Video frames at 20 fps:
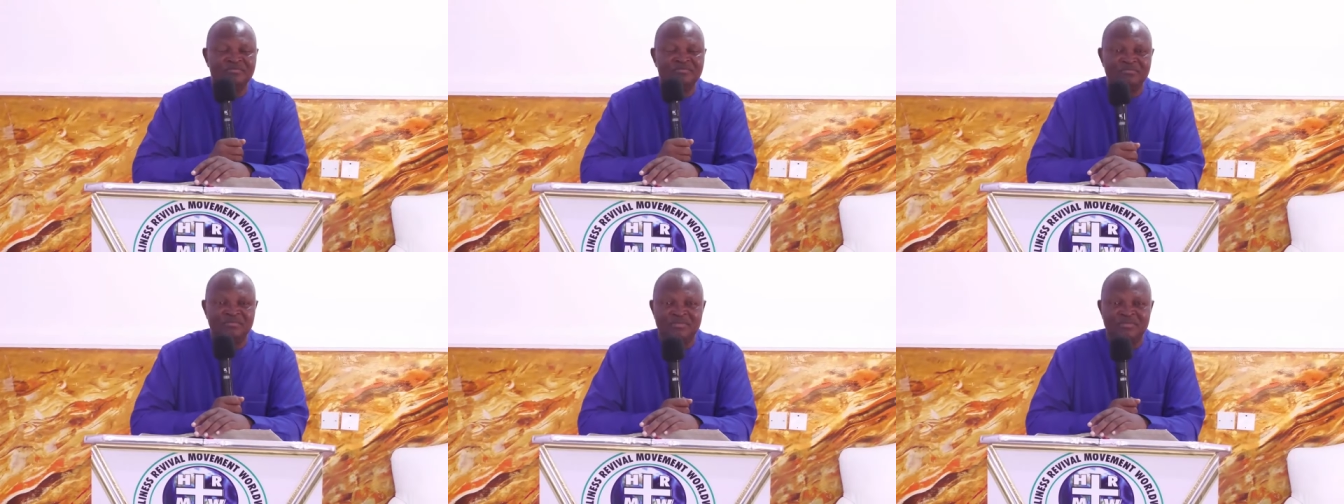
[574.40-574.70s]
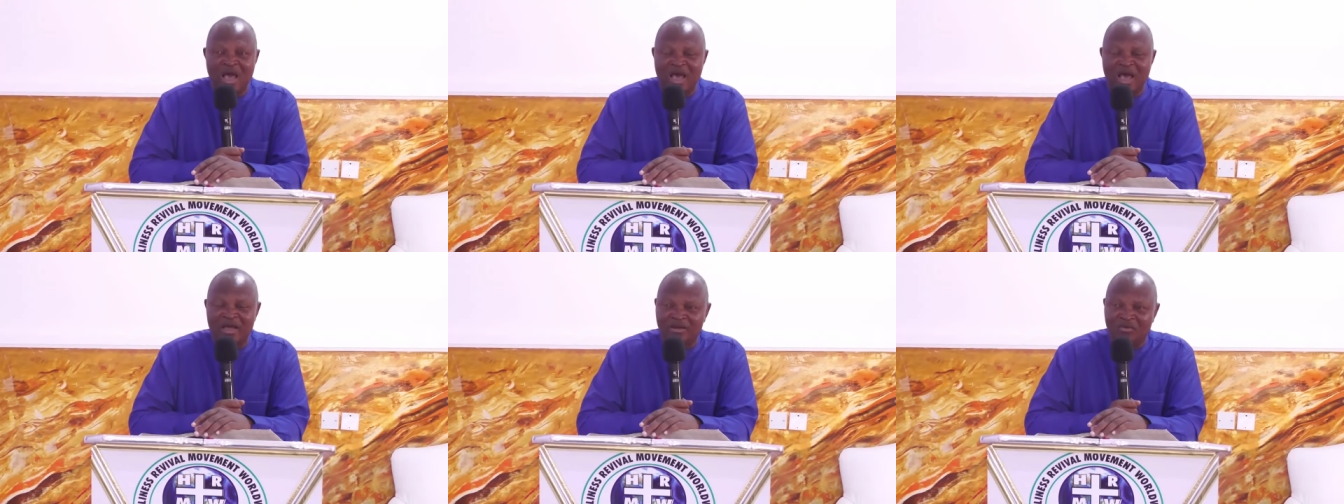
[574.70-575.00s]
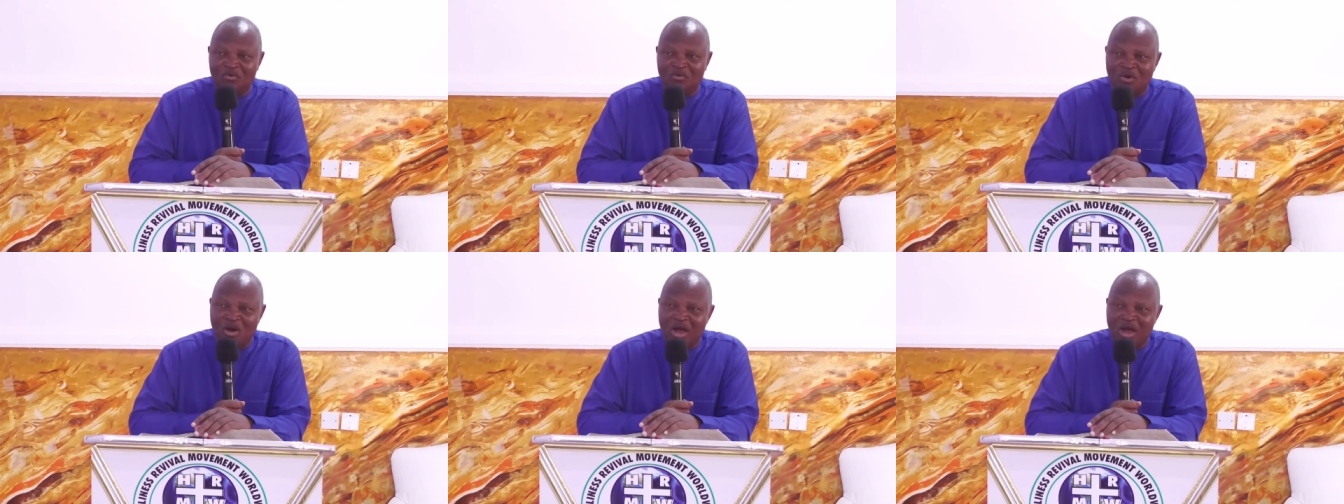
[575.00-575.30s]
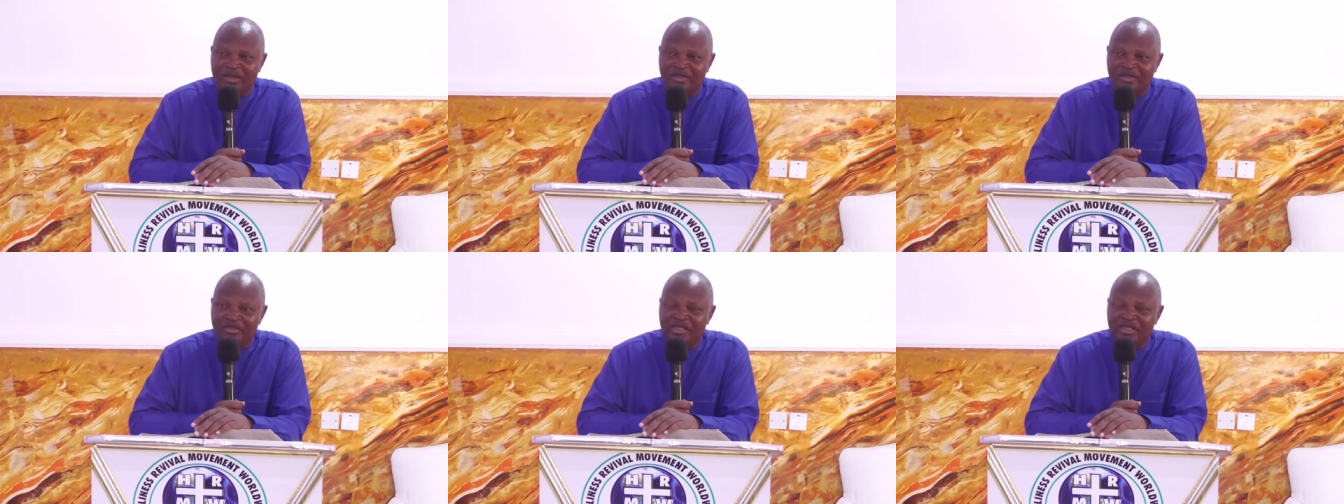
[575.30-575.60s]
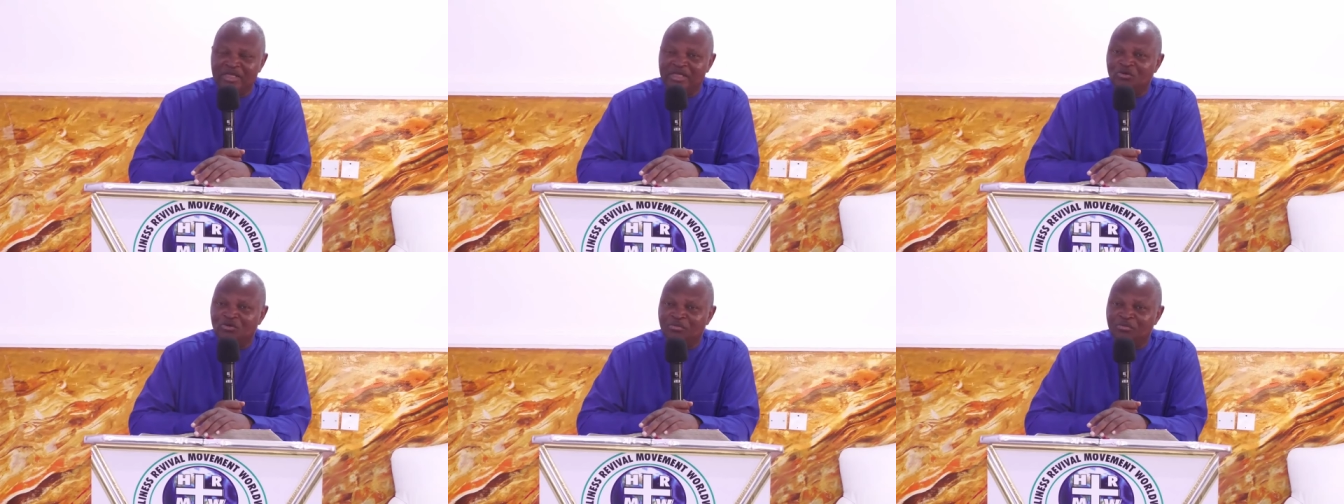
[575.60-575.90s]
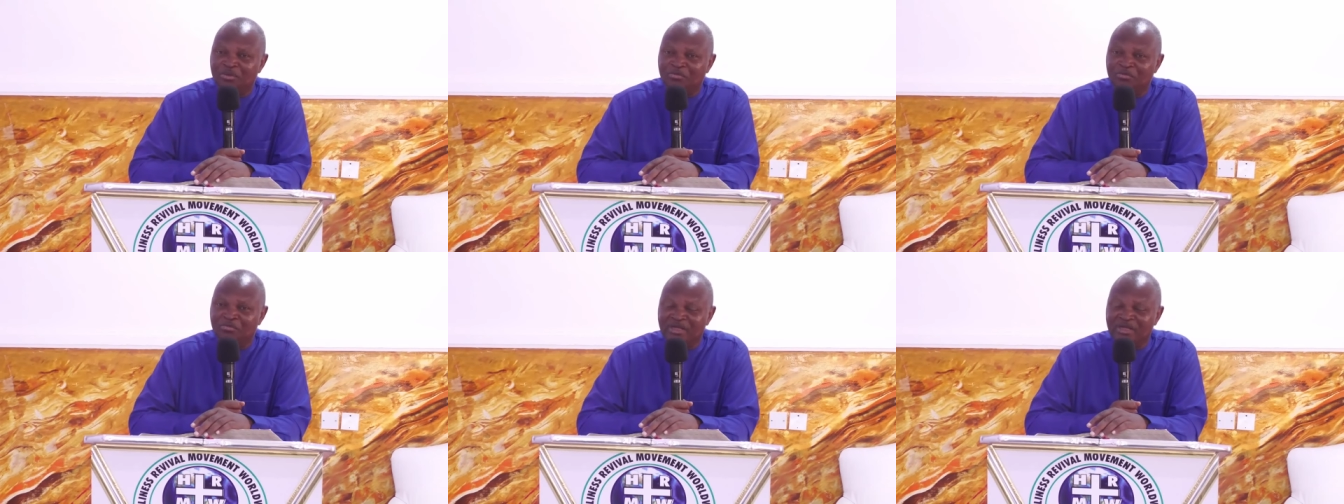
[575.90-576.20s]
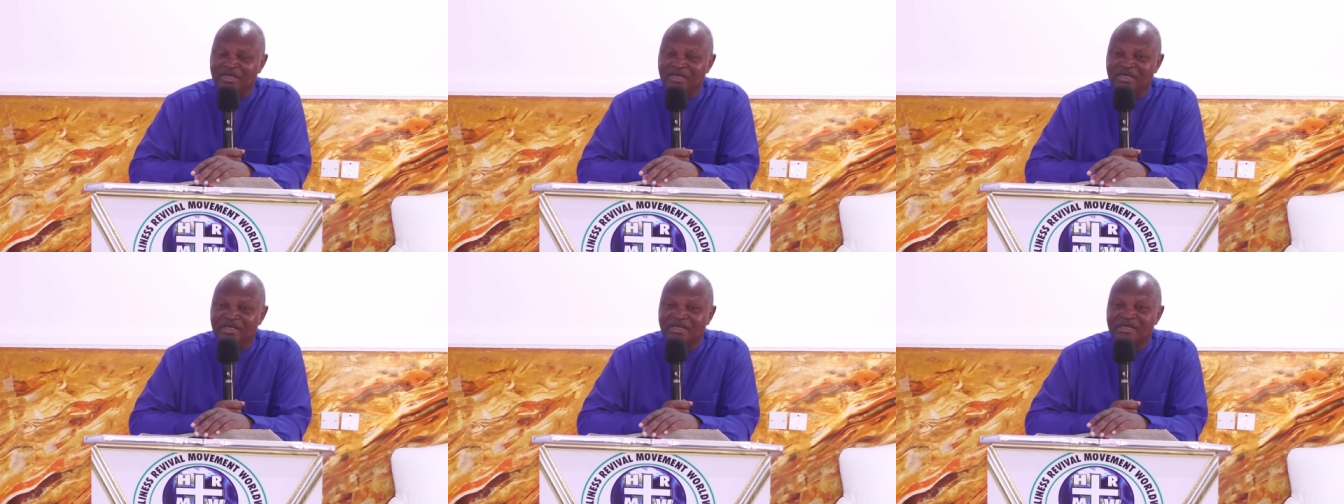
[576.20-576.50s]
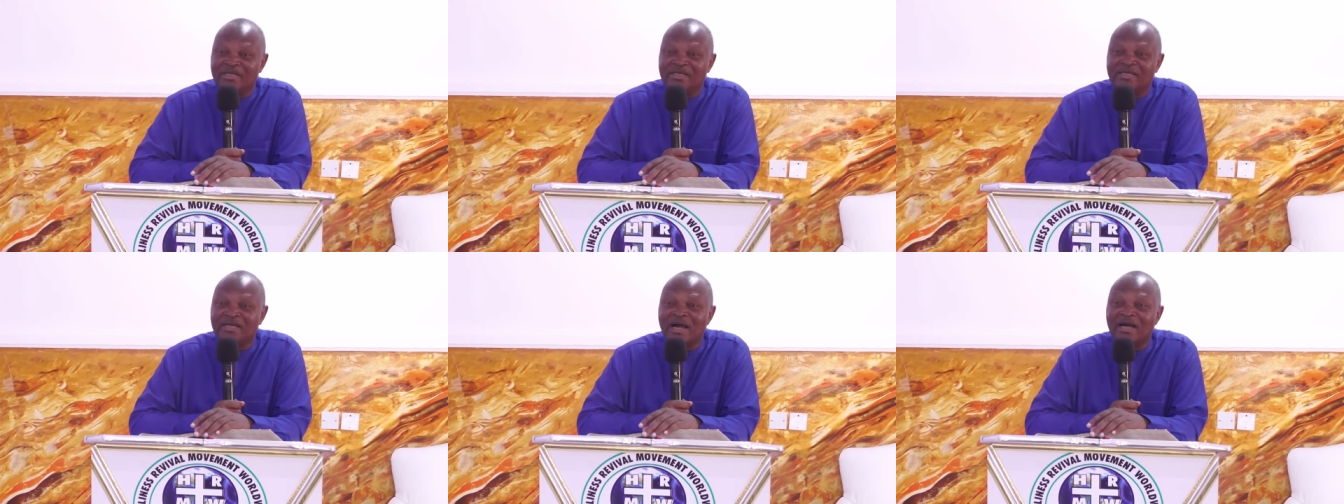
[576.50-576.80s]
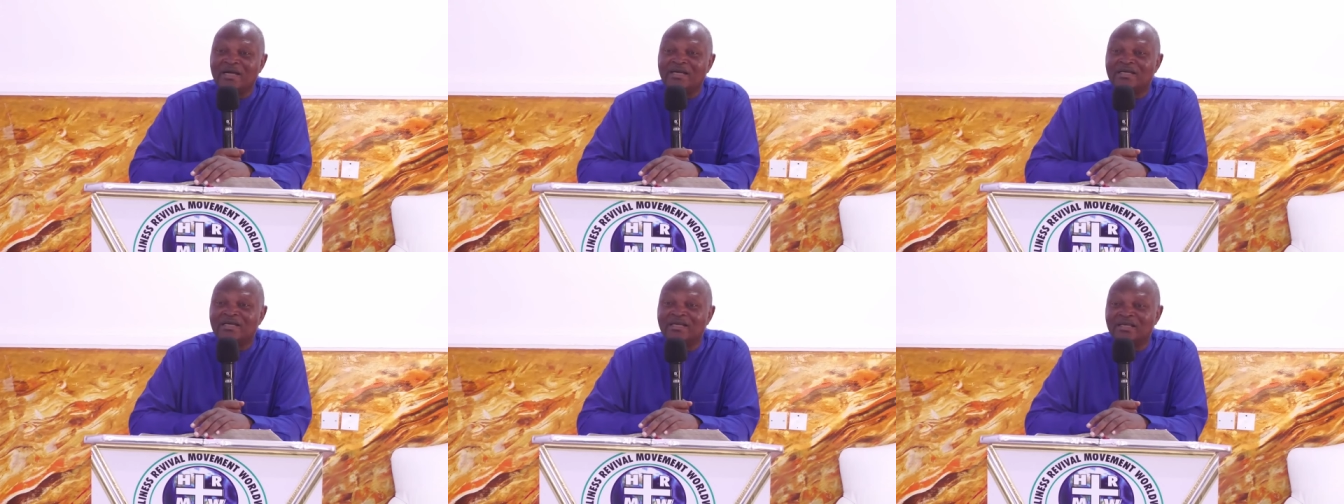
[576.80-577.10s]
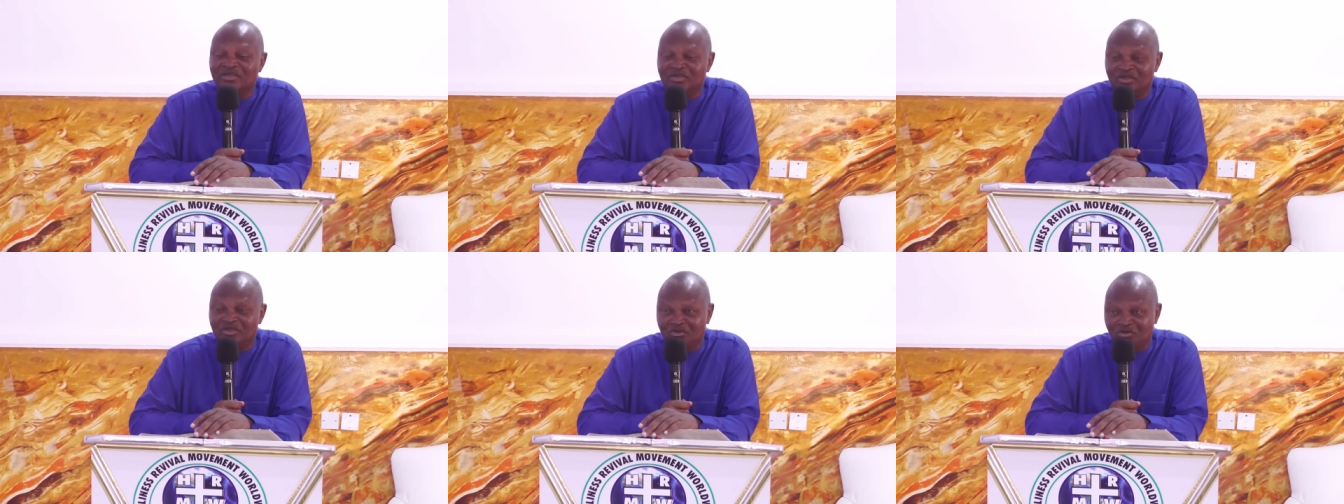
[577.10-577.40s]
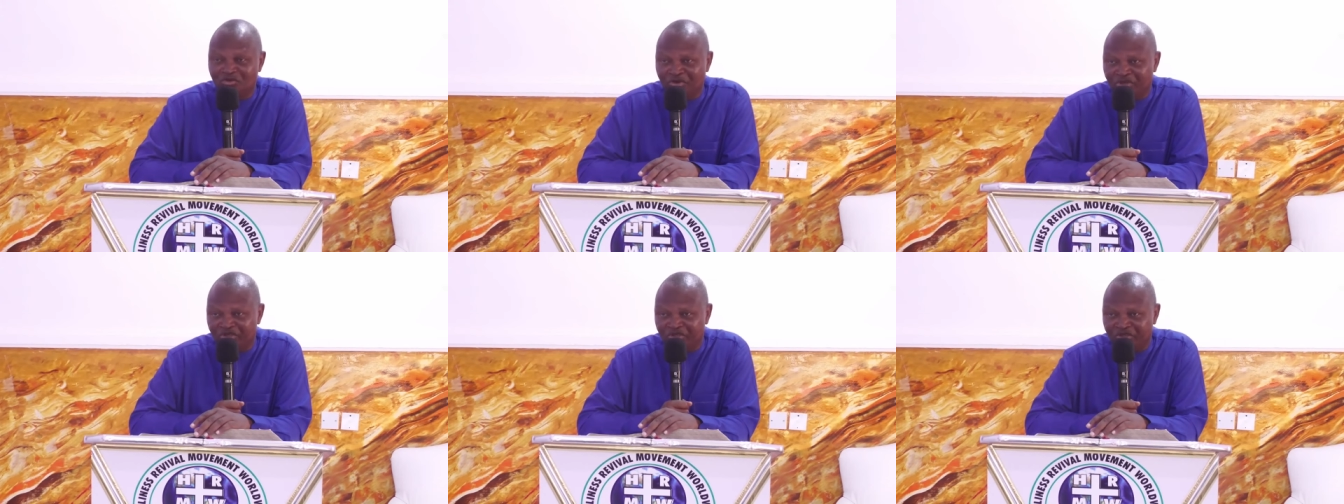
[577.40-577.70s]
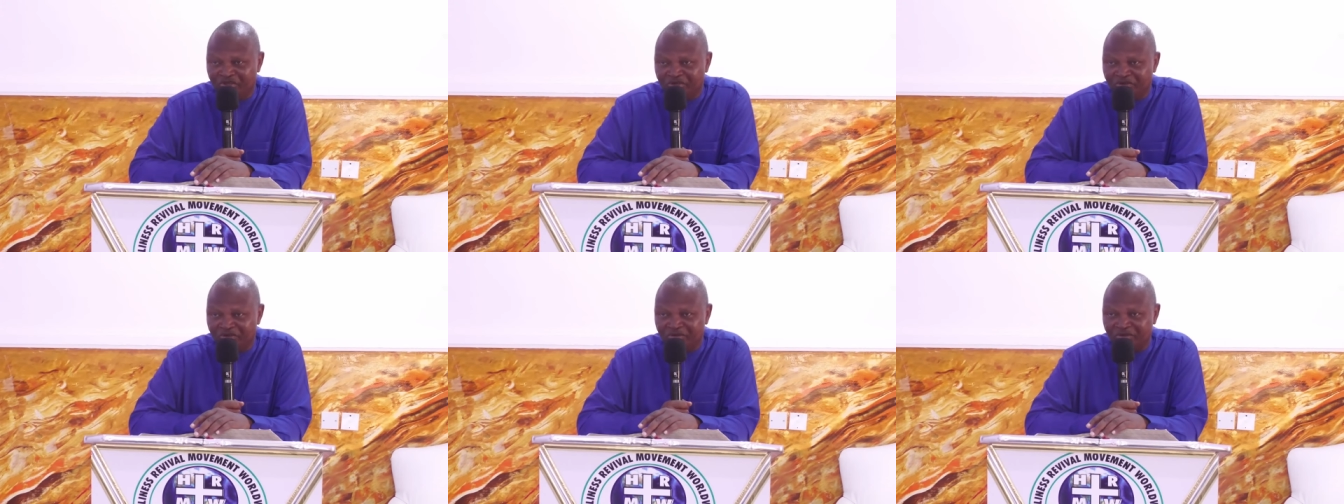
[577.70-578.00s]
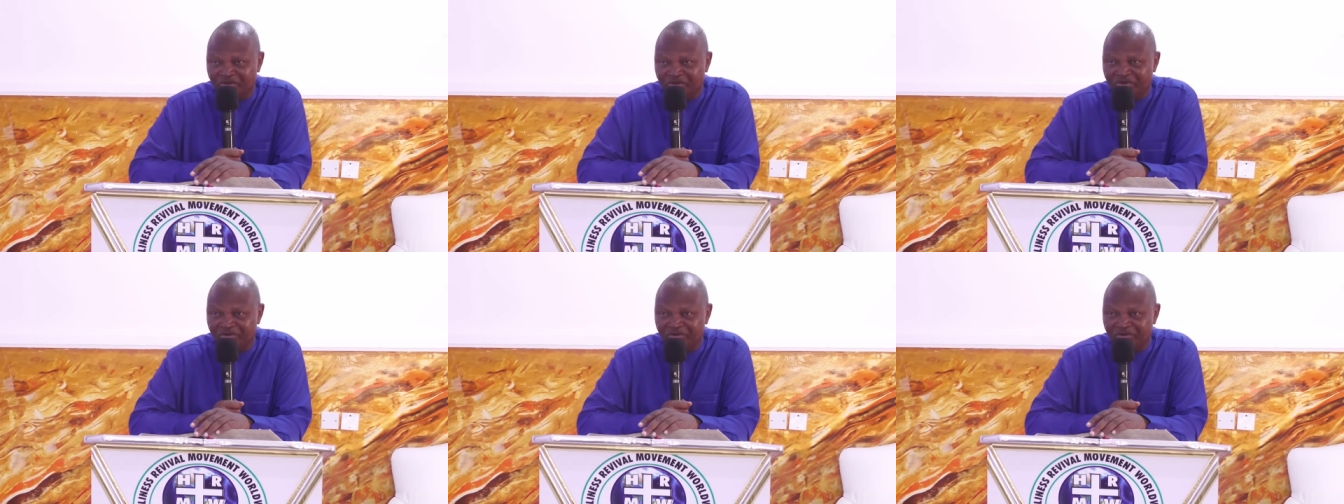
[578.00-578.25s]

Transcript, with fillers: Otherwise, you'll be bringing darkness to the church.